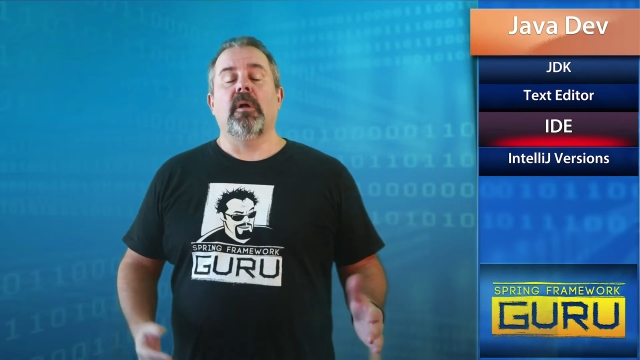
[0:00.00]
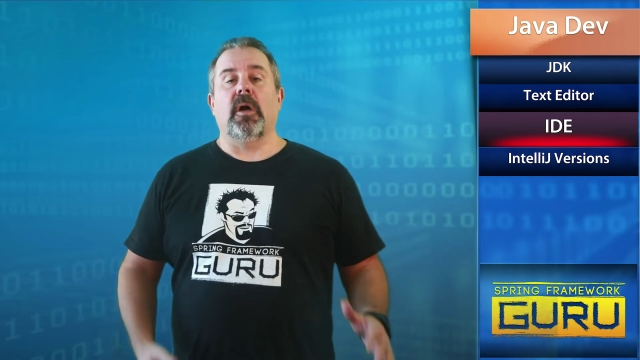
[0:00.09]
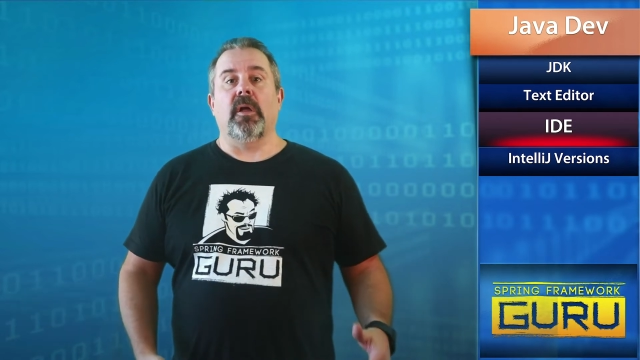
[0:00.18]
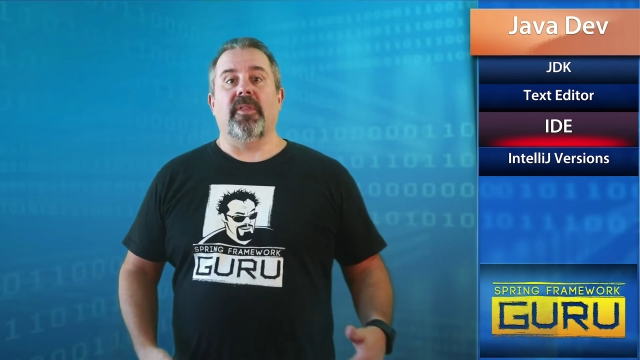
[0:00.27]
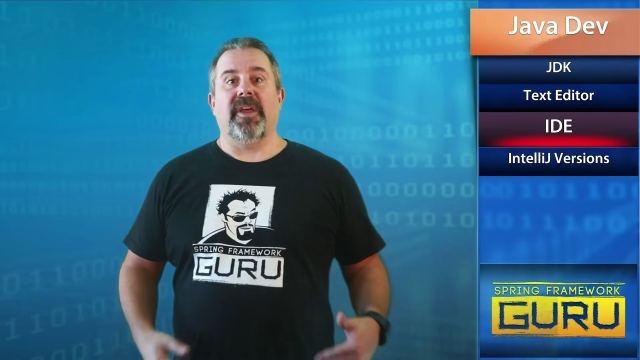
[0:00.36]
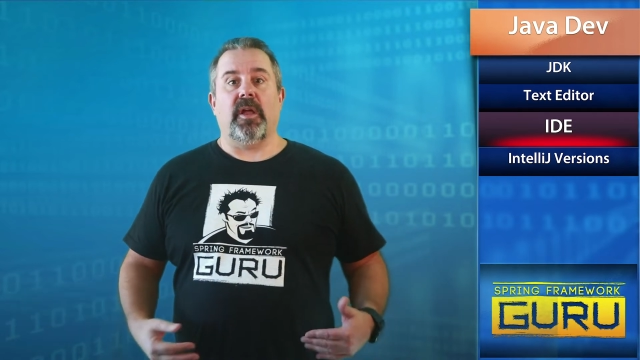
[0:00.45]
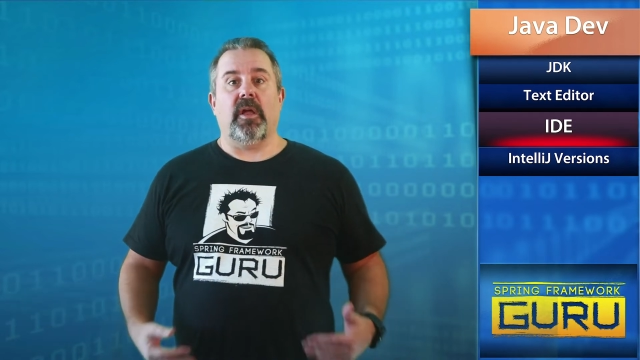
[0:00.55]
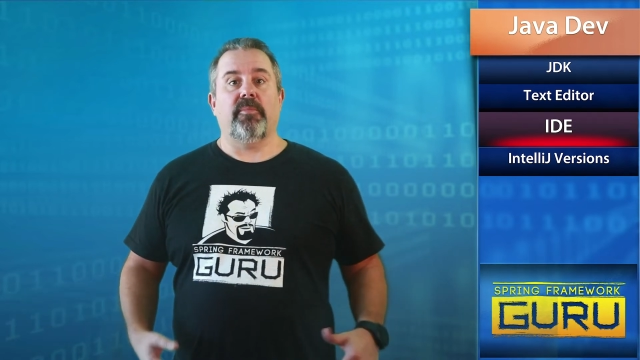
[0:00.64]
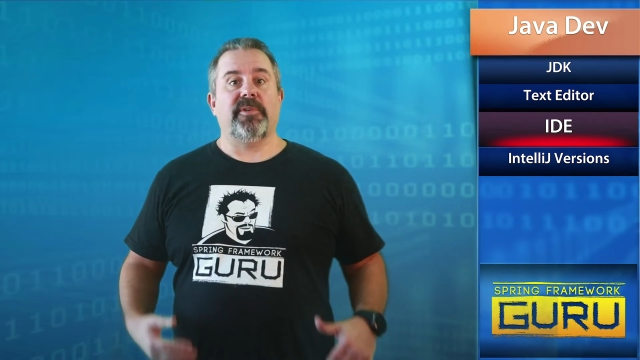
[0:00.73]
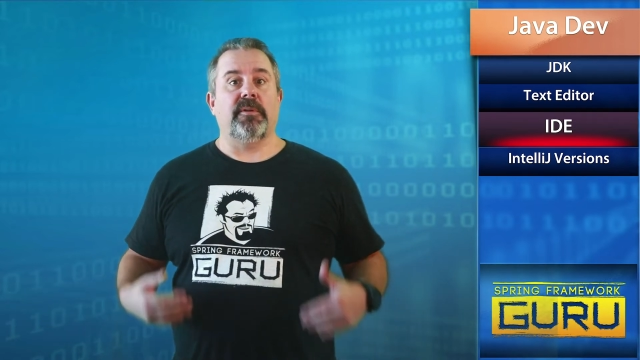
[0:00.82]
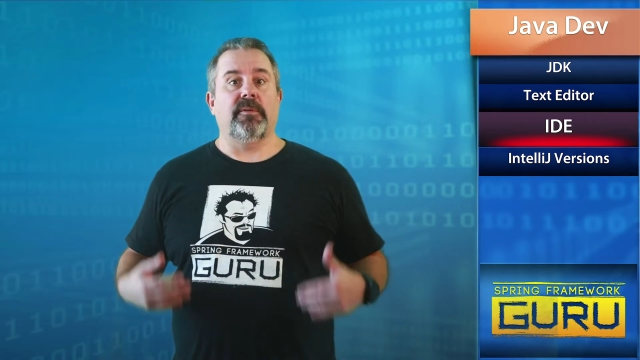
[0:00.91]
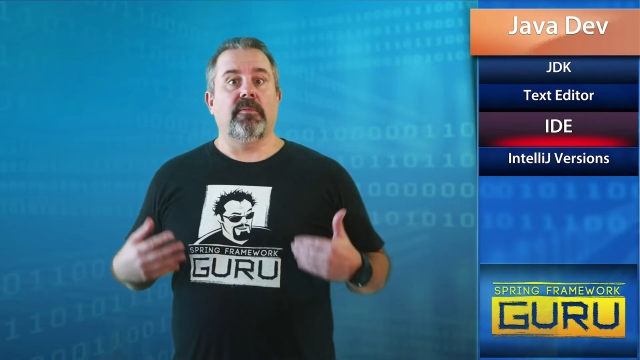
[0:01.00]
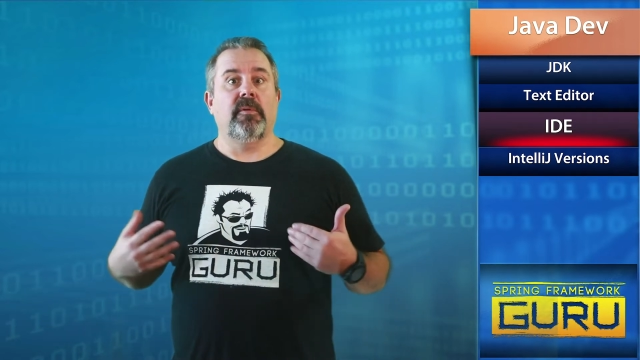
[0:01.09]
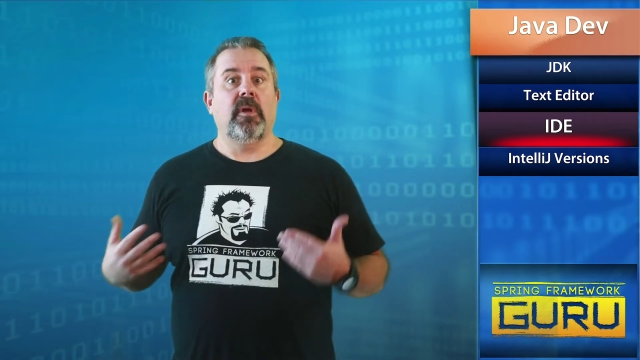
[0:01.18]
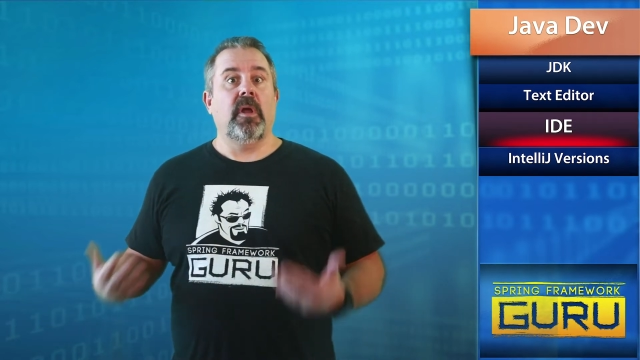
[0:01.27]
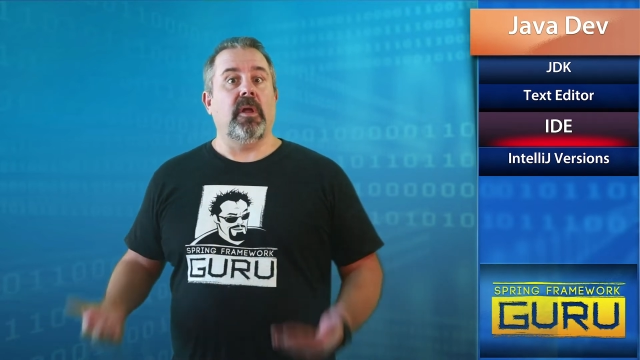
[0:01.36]
that helps you
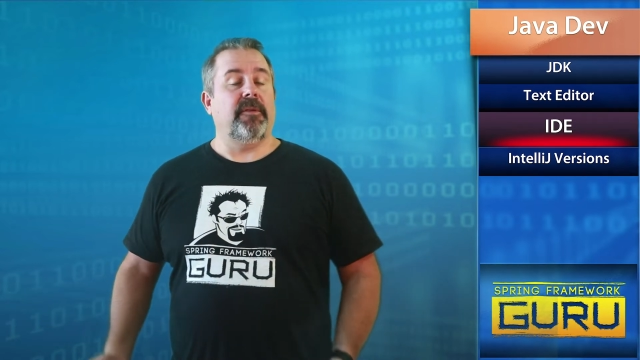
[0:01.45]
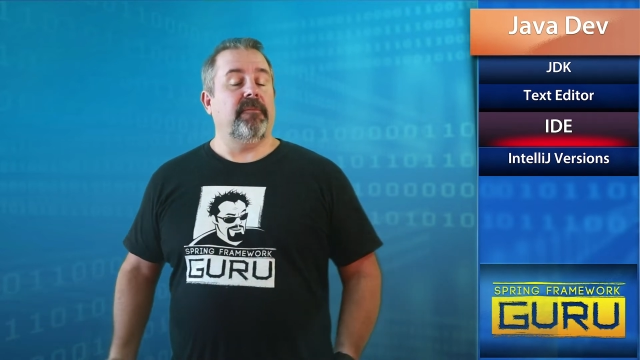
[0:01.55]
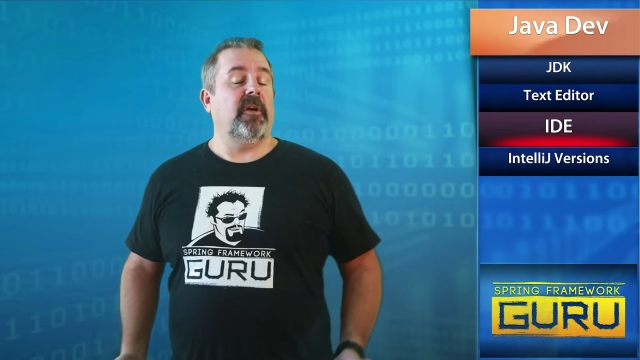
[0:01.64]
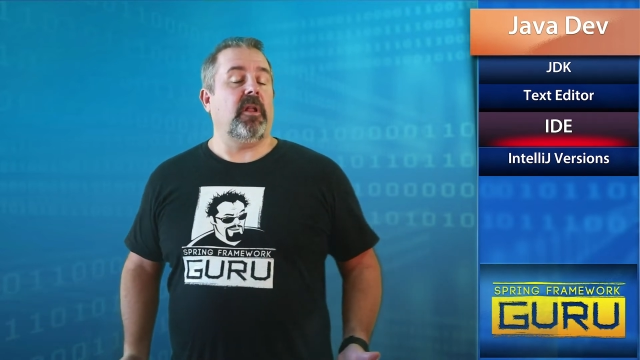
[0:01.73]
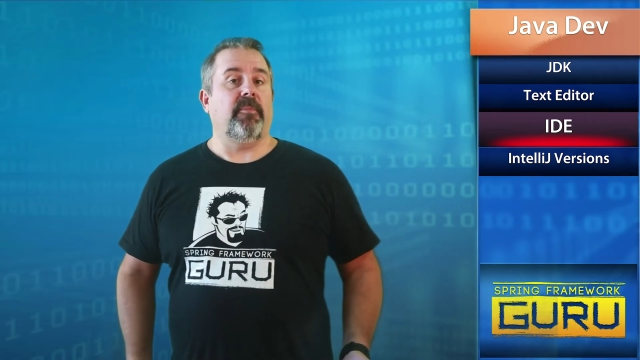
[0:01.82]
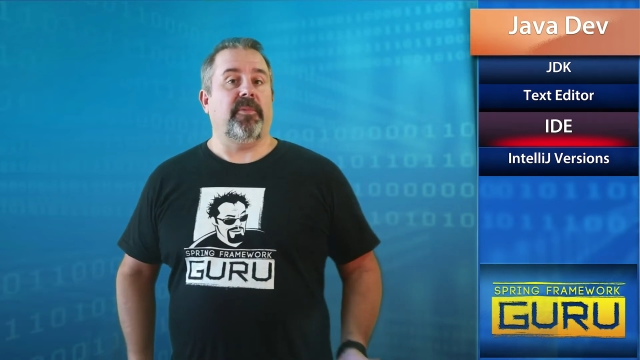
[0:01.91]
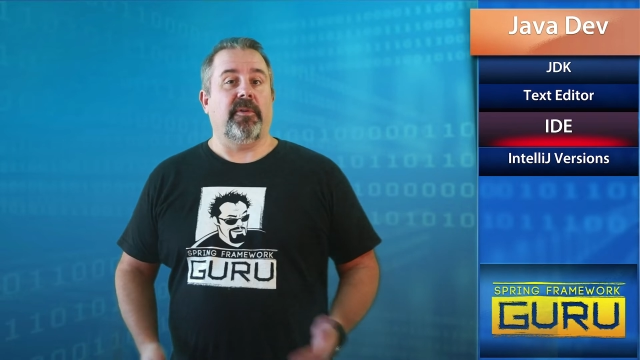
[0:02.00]
develop.